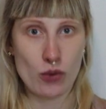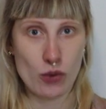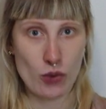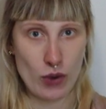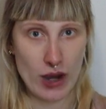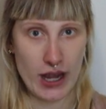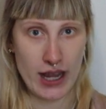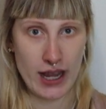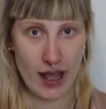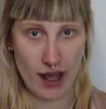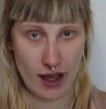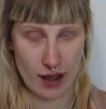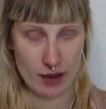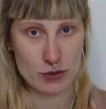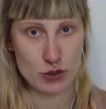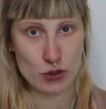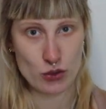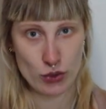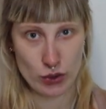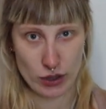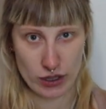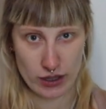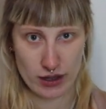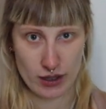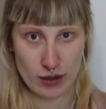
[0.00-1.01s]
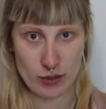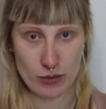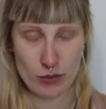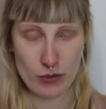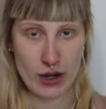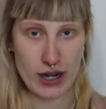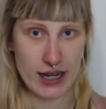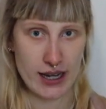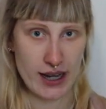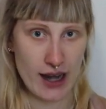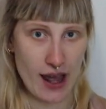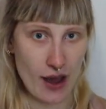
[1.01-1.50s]
way I'm doing them
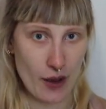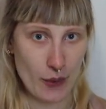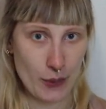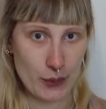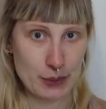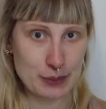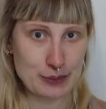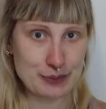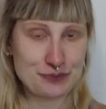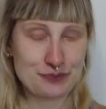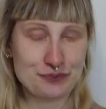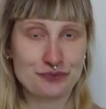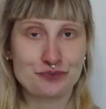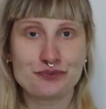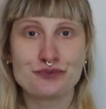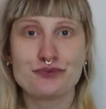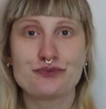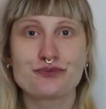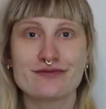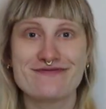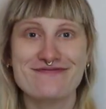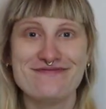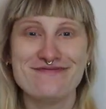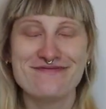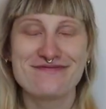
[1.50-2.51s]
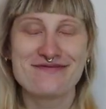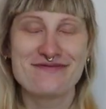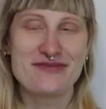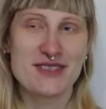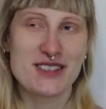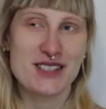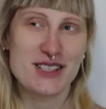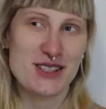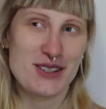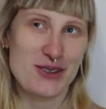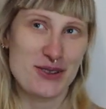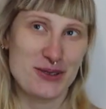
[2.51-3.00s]
right now.
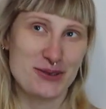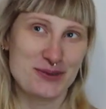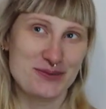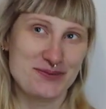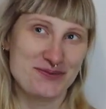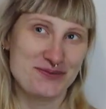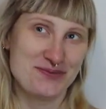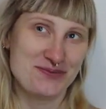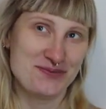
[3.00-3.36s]
So